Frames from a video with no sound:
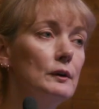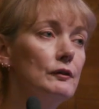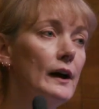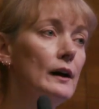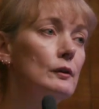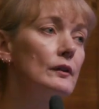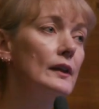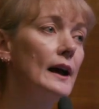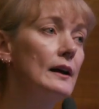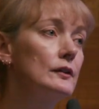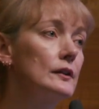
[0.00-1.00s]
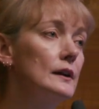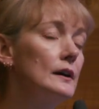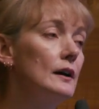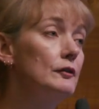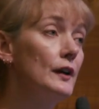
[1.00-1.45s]
we found that
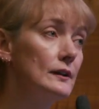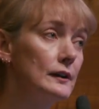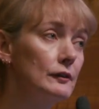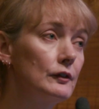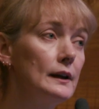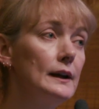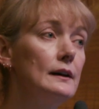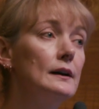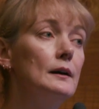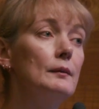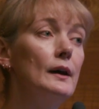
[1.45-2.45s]
effectively